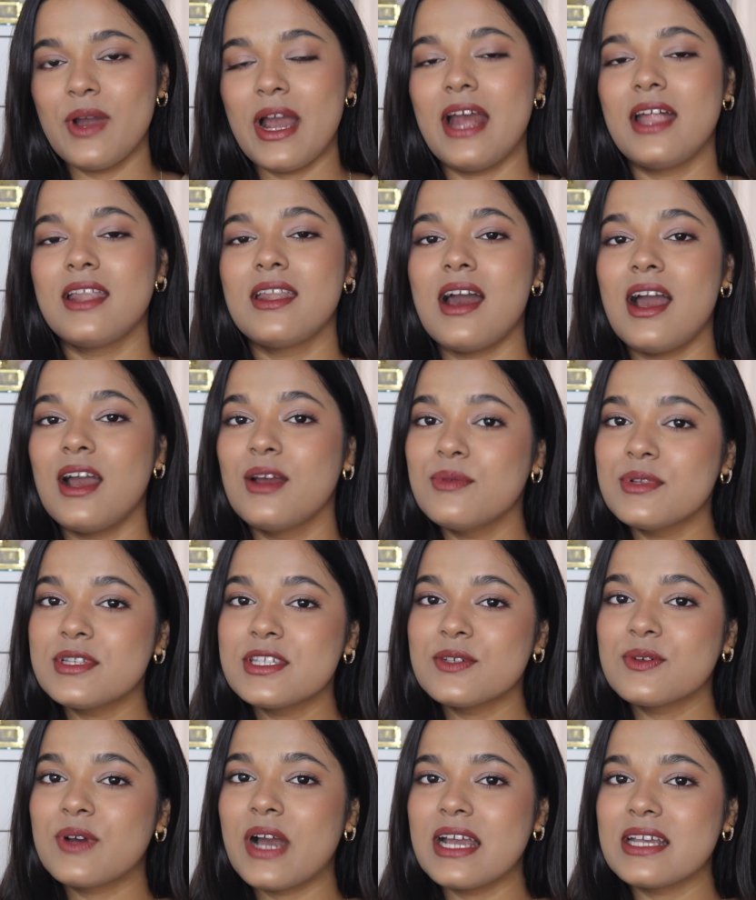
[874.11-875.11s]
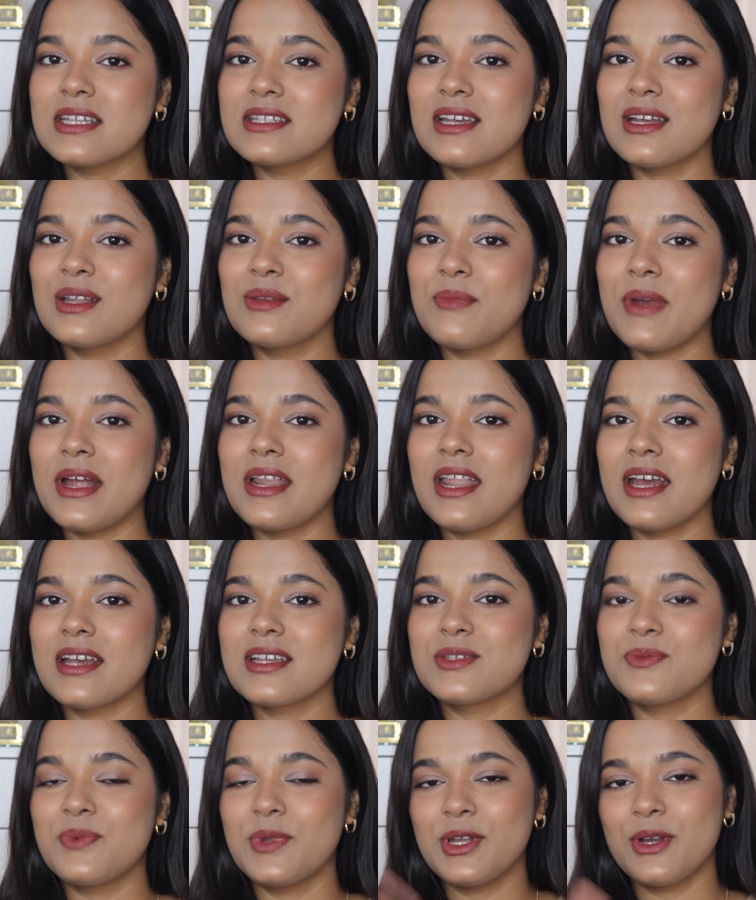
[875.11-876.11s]
And I will see you guys in my
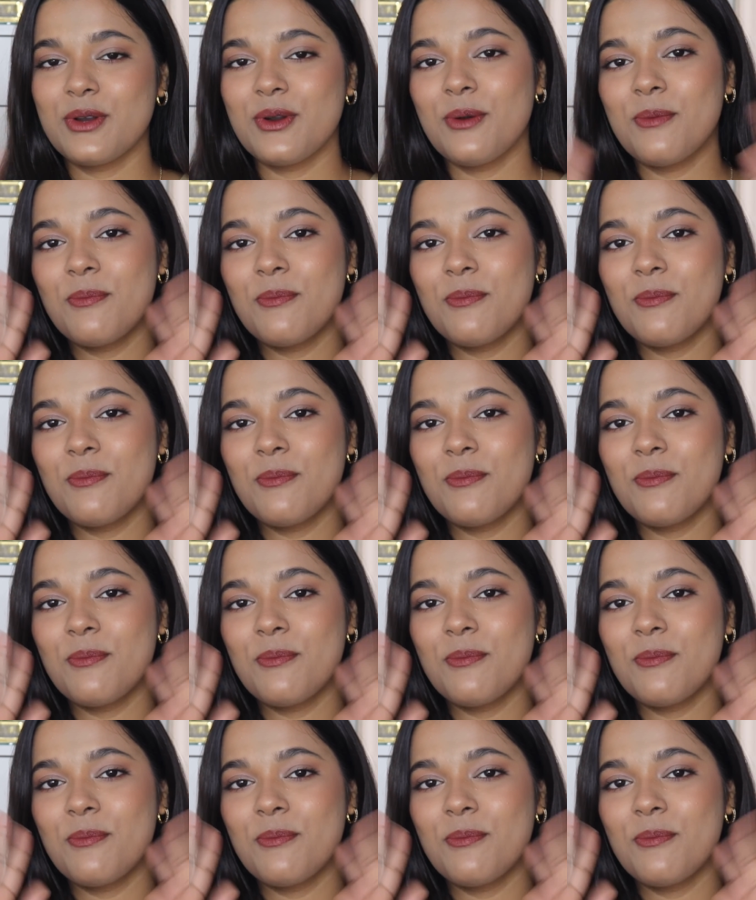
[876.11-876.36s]
next video.